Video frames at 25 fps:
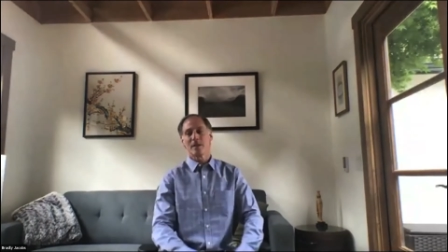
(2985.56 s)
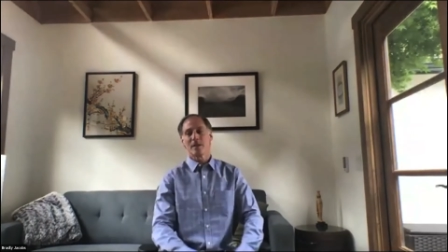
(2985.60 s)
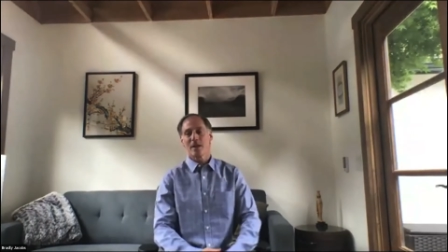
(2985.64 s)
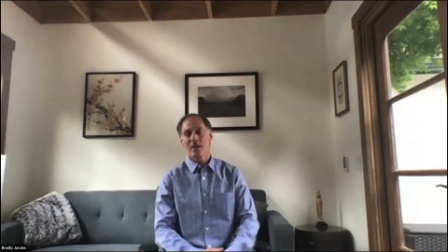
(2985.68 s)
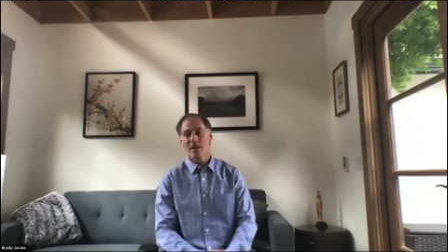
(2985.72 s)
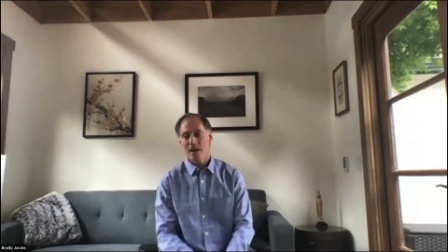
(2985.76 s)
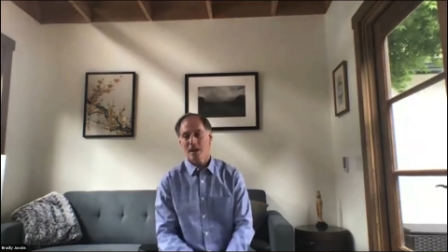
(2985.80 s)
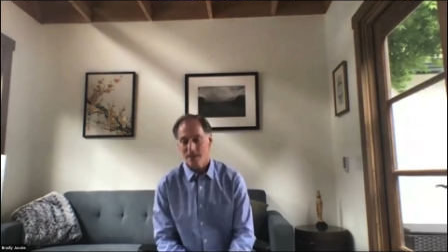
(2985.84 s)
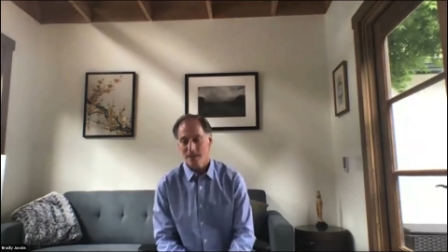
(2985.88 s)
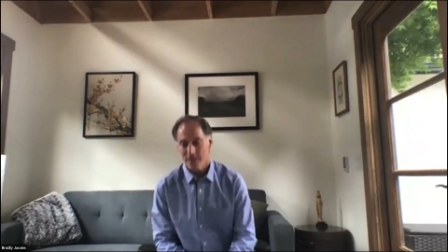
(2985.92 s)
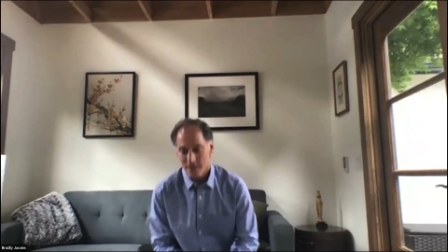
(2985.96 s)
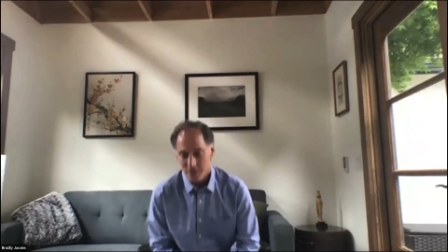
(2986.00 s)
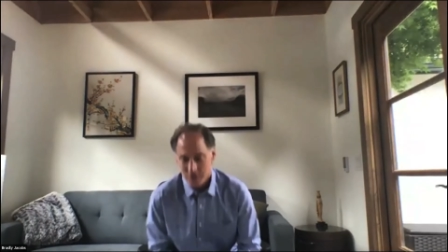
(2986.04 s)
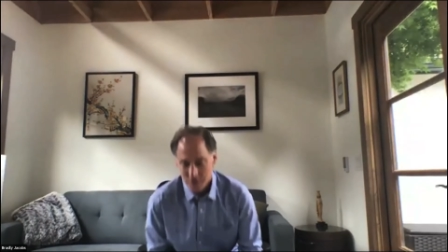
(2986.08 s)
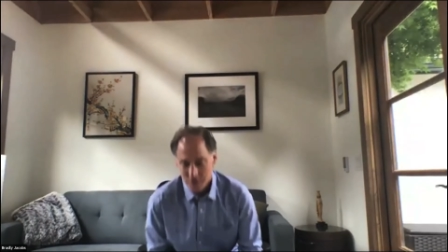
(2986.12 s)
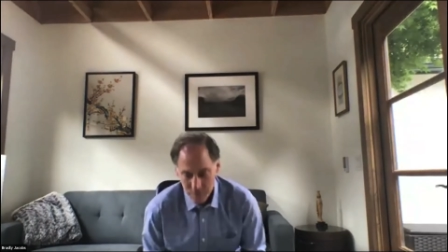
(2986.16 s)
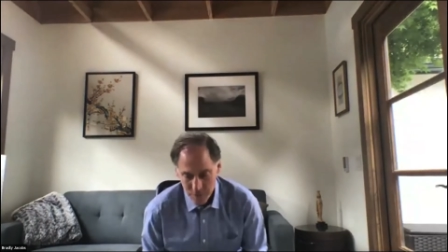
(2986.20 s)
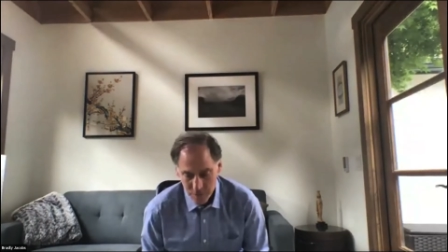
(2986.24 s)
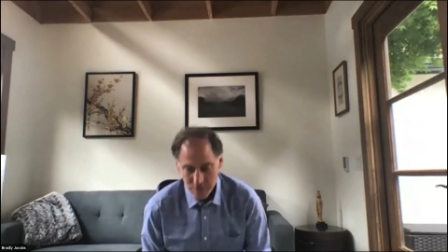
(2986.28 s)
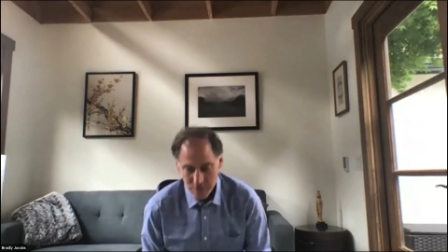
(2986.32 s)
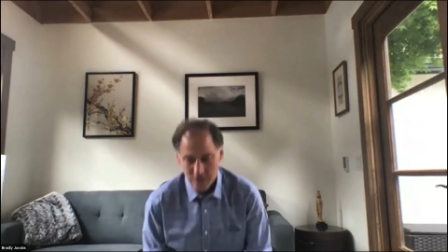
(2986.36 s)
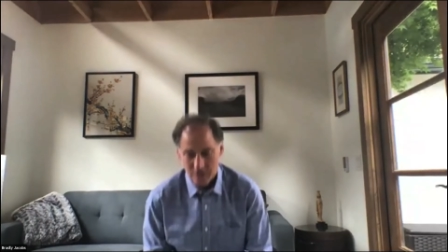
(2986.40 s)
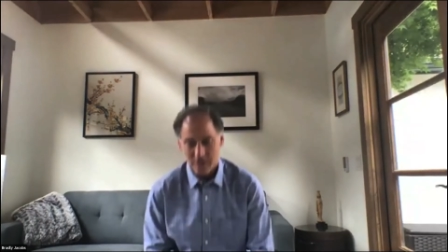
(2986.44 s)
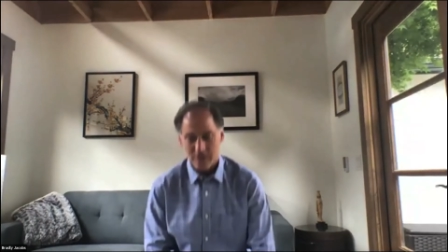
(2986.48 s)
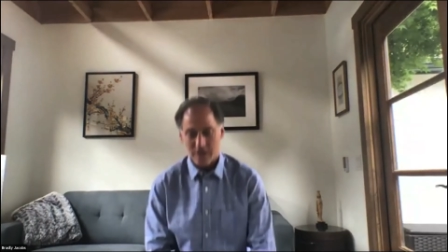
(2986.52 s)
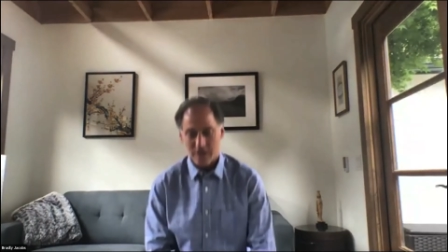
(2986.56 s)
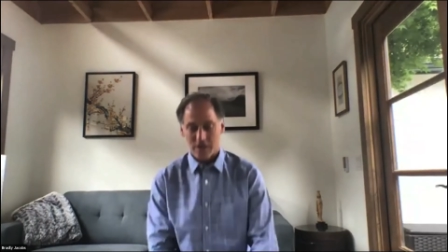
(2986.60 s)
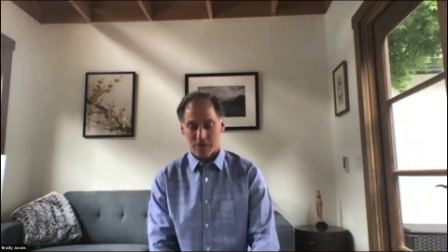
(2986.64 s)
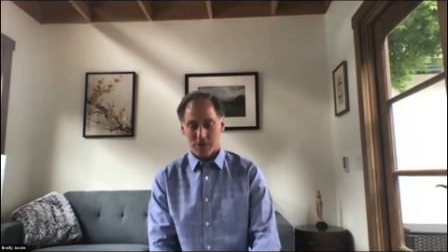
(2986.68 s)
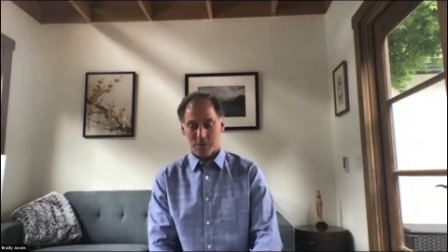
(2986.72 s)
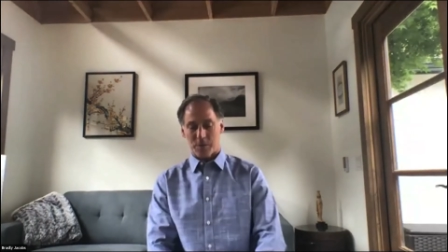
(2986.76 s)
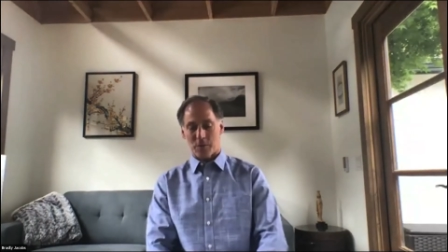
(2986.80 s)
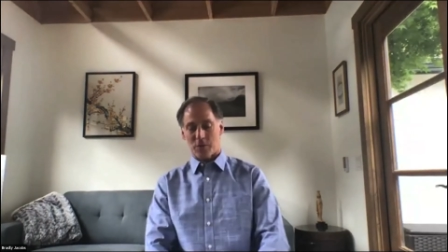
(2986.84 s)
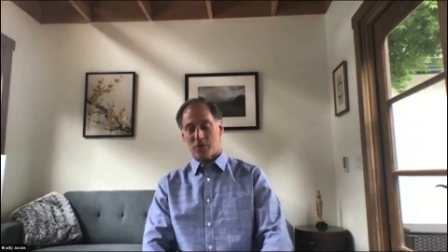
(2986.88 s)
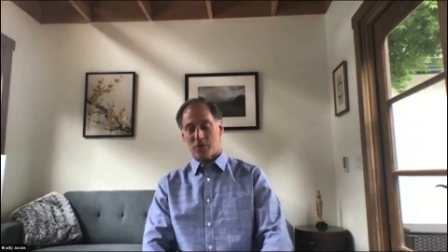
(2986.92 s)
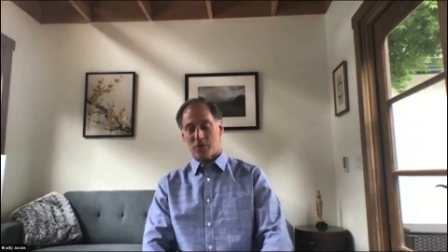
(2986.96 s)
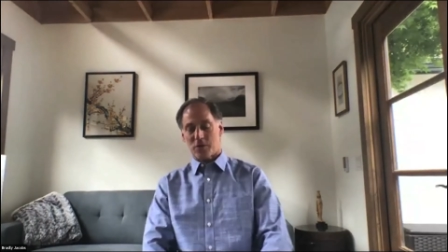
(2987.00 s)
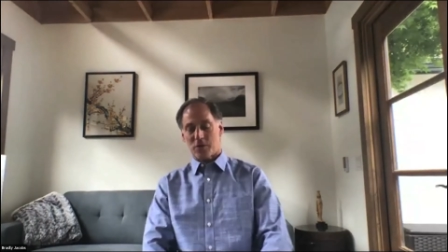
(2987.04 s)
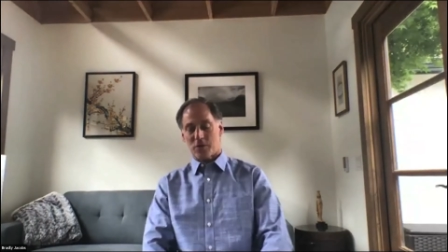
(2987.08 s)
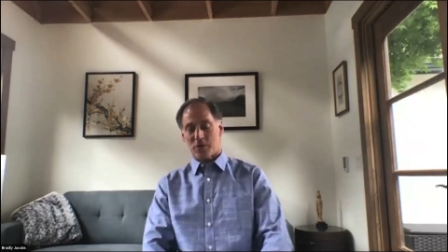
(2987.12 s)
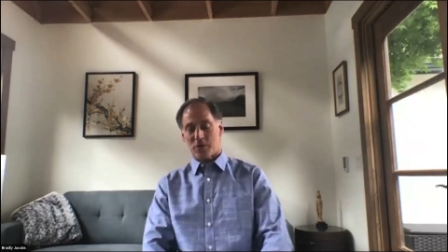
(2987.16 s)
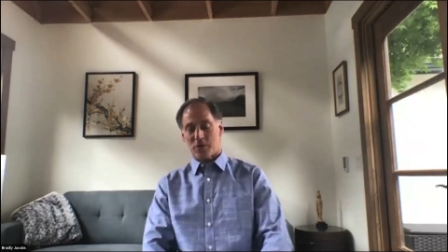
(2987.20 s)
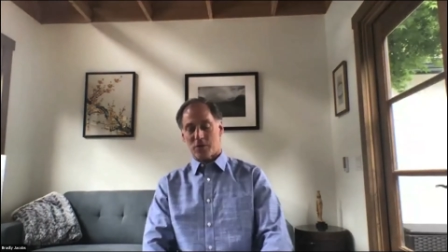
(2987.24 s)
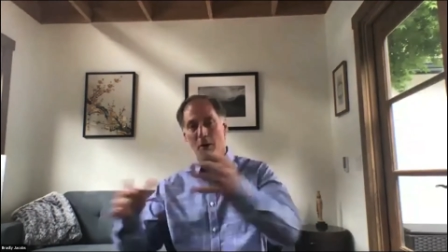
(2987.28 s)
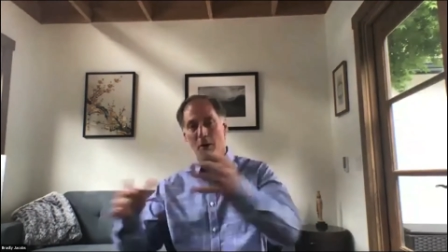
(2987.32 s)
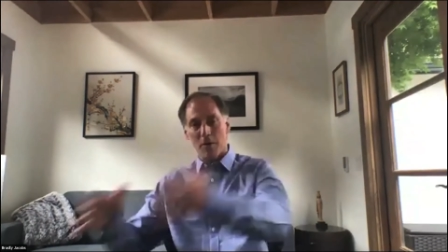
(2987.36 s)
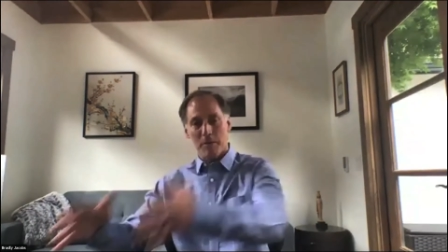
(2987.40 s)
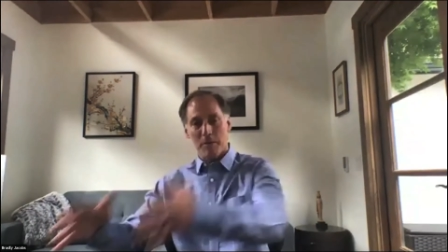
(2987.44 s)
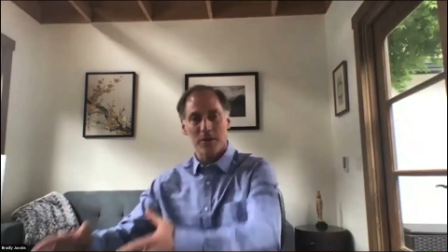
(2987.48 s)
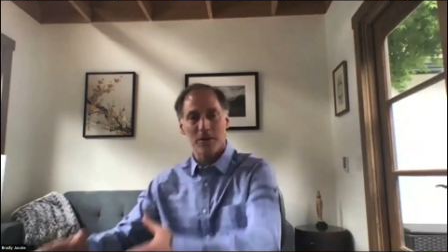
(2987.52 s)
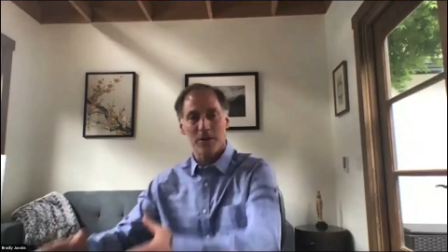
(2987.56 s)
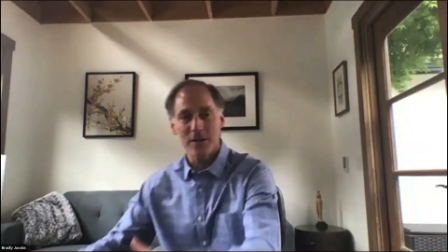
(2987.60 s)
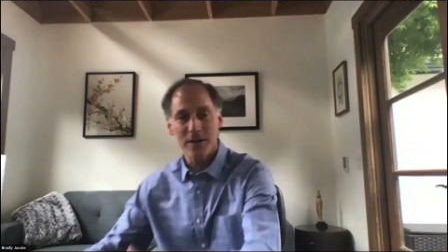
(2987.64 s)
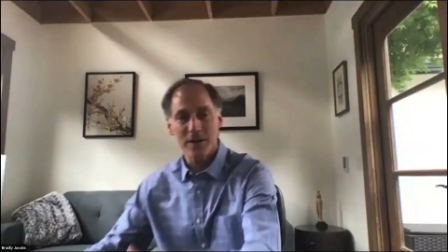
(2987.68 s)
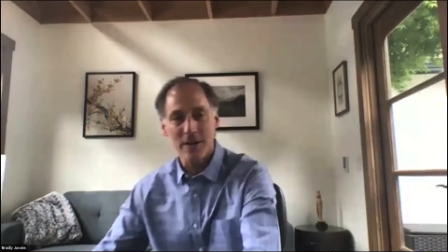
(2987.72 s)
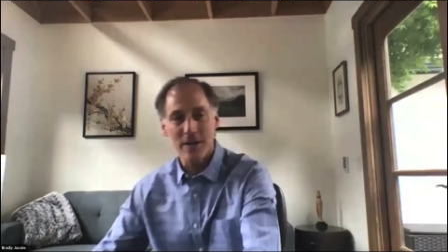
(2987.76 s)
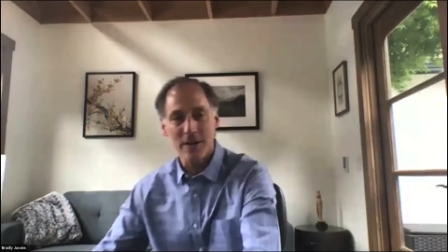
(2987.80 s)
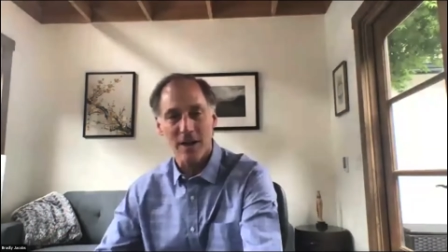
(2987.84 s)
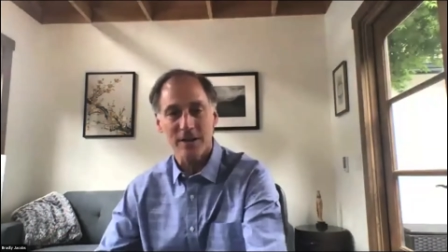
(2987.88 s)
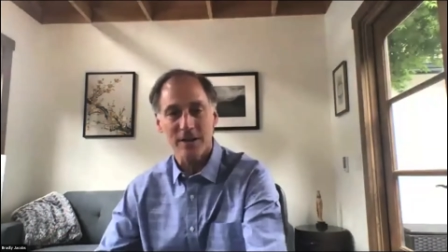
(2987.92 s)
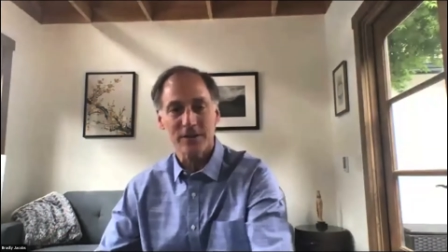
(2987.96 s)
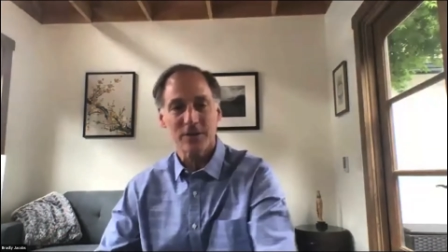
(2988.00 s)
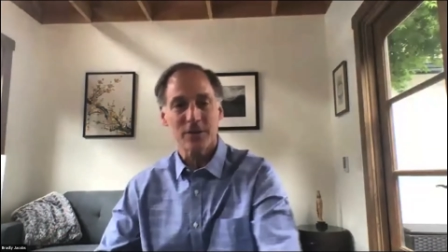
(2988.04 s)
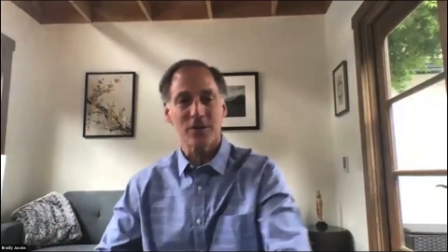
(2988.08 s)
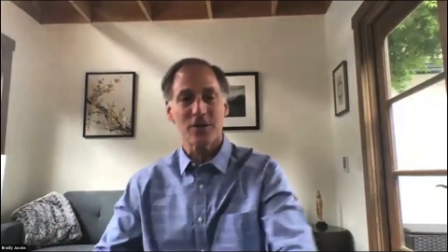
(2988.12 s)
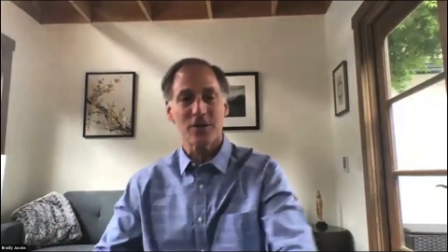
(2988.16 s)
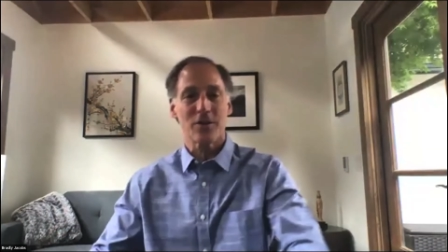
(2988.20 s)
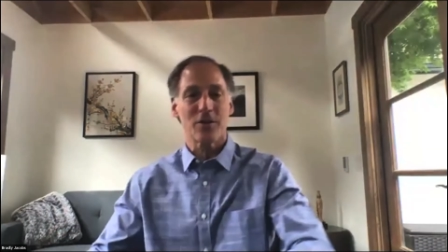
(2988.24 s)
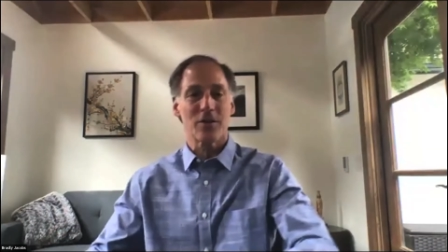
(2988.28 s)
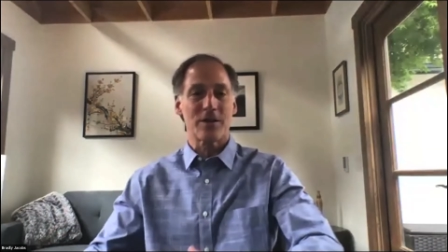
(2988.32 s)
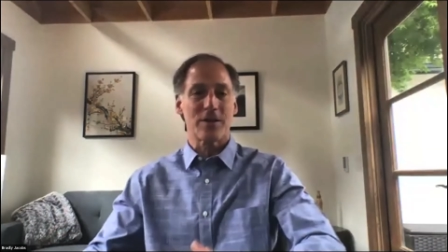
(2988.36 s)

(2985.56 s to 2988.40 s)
And this this person's a pulmonary doctor,